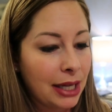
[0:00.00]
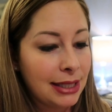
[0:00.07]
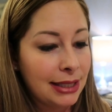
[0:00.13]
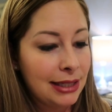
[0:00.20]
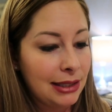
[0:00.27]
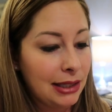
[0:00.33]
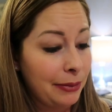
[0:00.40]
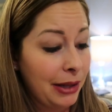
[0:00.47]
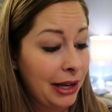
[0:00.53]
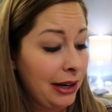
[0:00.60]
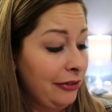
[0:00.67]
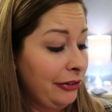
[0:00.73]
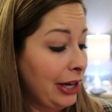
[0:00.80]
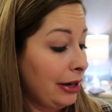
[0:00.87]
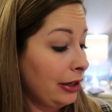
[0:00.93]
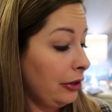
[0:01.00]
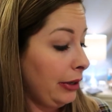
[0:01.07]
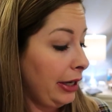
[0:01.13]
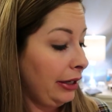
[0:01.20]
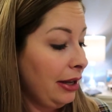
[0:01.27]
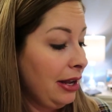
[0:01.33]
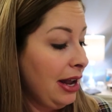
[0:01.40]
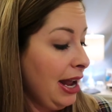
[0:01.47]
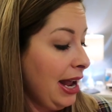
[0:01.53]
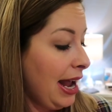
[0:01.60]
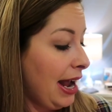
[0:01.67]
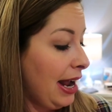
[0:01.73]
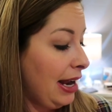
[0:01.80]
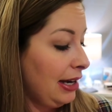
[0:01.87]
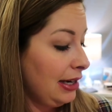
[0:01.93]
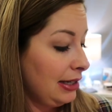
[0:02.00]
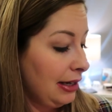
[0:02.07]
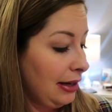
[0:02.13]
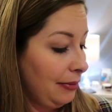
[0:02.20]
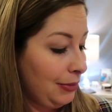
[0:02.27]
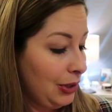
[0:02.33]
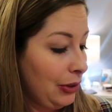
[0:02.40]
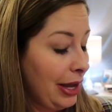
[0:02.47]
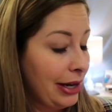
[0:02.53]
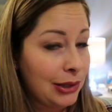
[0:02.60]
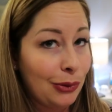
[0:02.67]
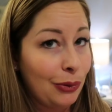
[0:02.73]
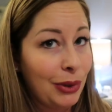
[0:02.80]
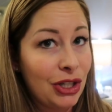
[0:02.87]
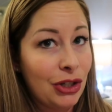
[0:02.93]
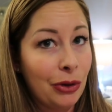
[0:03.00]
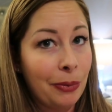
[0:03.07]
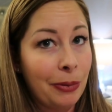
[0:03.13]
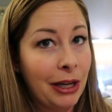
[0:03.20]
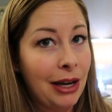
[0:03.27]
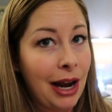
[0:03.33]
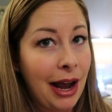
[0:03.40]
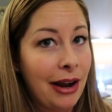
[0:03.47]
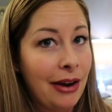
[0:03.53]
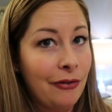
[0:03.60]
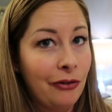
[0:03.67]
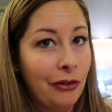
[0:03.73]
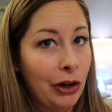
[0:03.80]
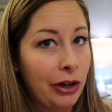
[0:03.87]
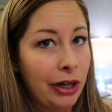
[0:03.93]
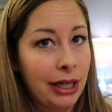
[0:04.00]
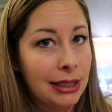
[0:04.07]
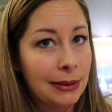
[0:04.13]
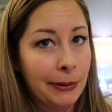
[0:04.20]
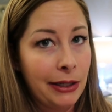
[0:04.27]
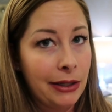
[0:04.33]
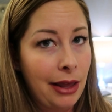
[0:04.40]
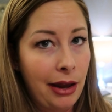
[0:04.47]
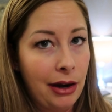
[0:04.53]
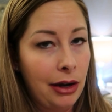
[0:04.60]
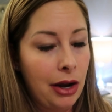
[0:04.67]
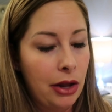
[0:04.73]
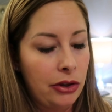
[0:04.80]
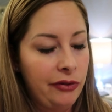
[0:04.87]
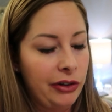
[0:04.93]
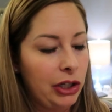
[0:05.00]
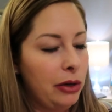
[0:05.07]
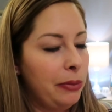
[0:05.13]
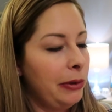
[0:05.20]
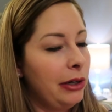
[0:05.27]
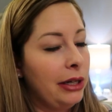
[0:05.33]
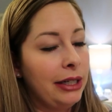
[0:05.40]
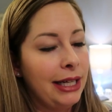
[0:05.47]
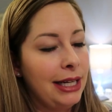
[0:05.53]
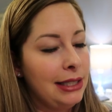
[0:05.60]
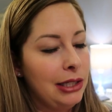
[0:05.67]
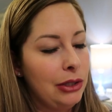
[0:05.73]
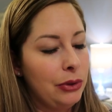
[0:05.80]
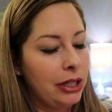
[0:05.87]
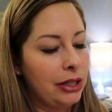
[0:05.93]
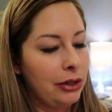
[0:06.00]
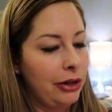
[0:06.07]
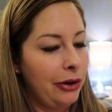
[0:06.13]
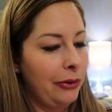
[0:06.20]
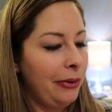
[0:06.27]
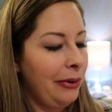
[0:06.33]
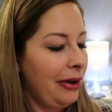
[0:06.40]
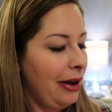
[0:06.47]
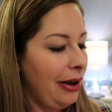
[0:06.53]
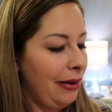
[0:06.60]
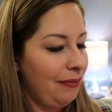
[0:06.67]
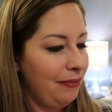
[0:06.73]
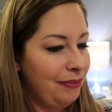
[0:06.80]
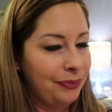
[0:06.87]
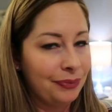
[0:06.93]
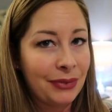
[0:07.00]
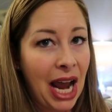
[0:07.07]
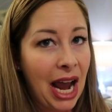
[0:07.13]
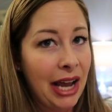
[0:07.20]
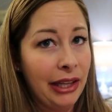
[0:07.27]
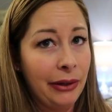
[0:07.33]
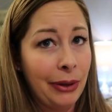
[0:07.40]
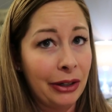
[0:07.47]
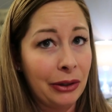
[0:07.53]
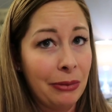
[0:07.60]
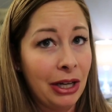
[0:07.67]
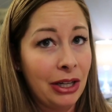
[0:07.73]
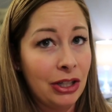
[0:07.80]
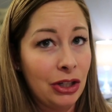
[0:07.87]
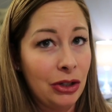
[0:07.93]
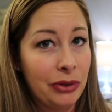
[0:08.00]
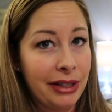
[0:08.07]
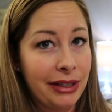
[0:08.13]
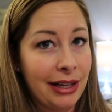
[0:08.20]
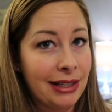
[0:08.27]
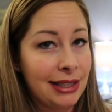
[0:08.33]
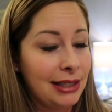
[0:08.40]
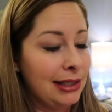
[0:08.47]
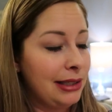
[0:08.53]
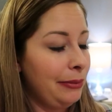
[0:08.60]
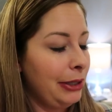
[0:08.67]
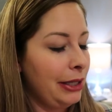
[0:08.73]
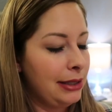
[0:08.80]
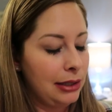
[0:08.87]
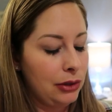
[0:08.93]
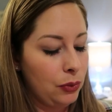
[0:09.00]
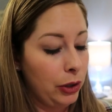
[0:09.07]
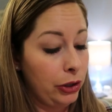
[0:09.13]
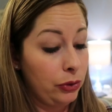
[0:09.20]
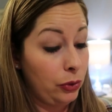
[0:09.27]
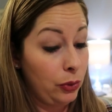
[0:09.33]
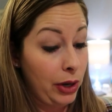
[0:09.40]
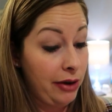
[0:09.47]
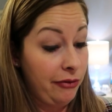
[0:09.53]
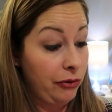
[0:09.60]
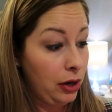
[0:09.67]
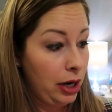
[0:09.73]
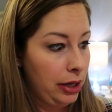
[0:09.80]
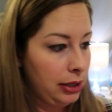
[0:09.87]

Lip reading: system that I've got going. And so that's what we do. But I've already explained that in another video, but in case you didn't know, highly recommend using that system because it's worked great for